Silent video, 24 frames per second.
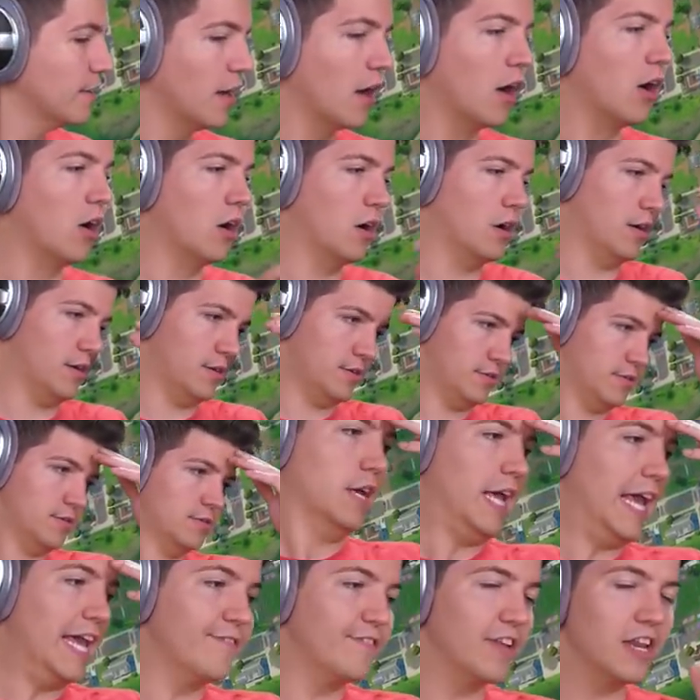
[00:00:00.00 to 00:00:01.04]
Oh,
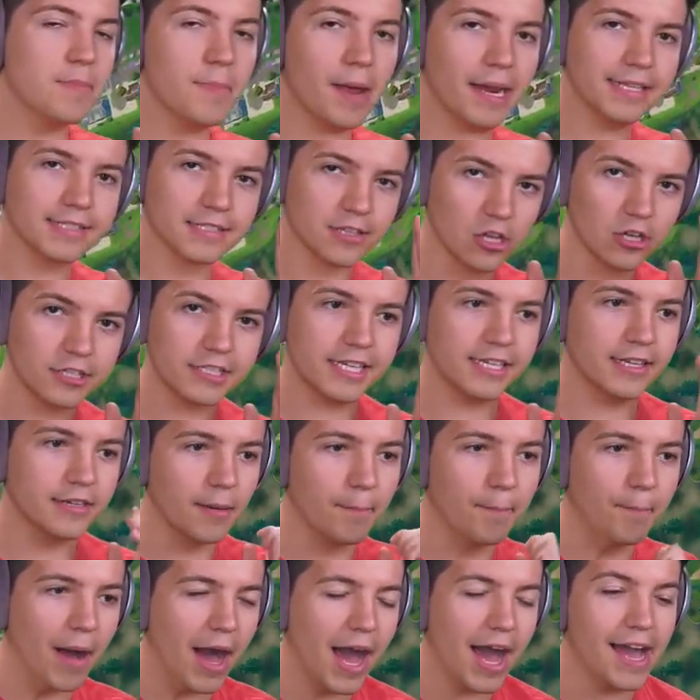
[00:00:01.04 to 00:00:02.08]
if anybody's looking to
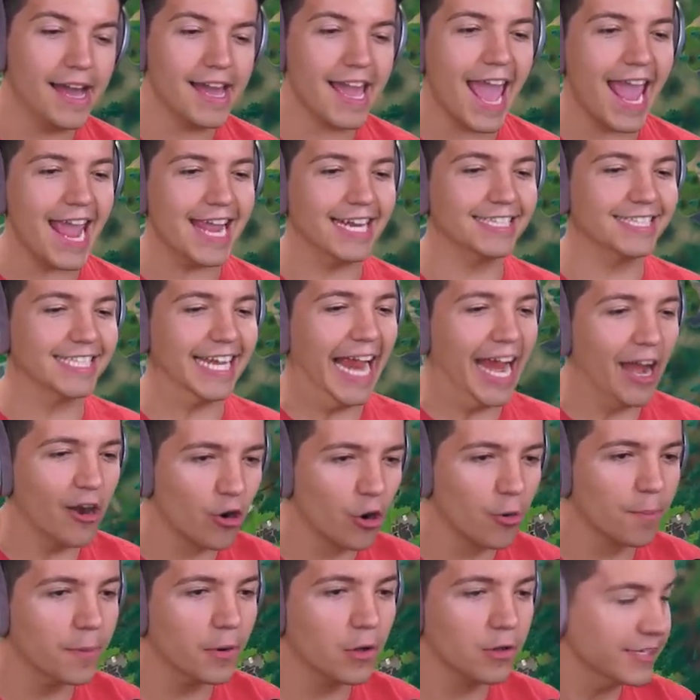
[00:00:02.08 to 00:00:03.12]
buy a
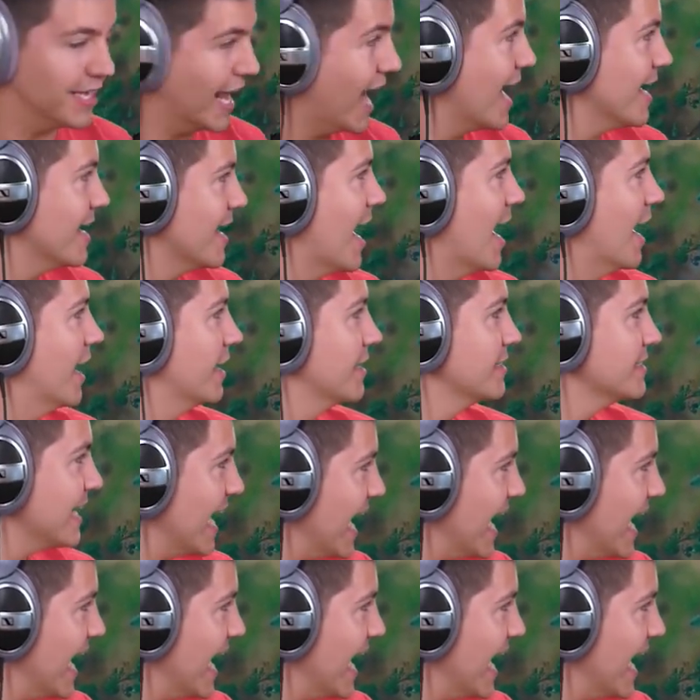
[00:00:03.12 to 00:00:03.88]
terrible, yeah, yeah,